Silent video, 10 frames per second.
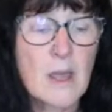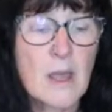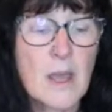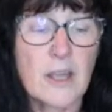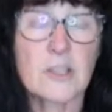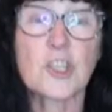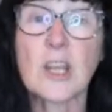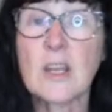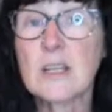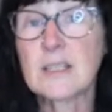And
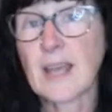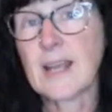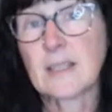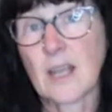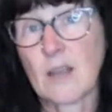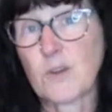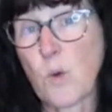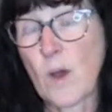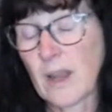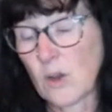she dated him for
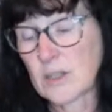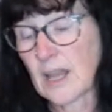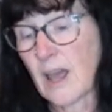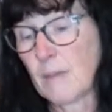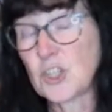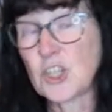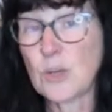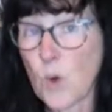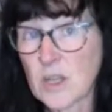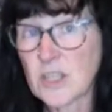quite a long time, and she
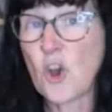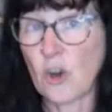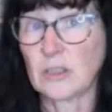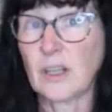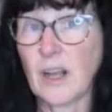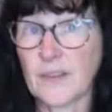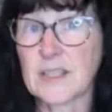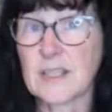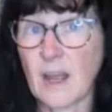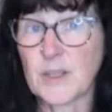was young at the
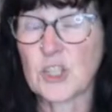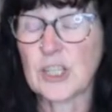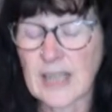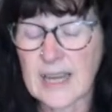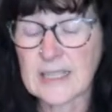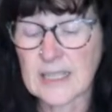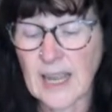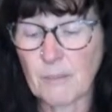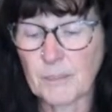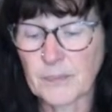time that she dated
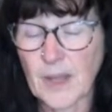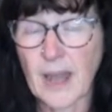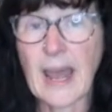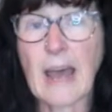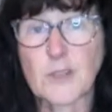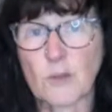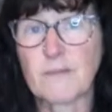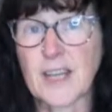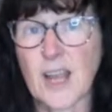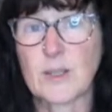him. And I have done
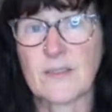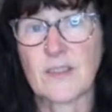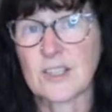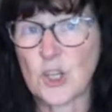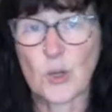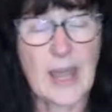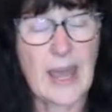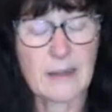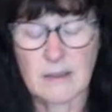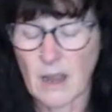videos on this, and you
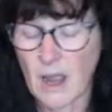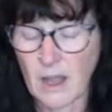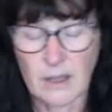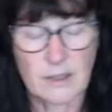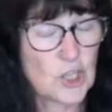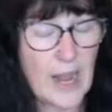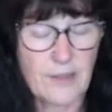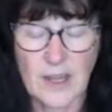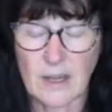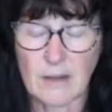can check the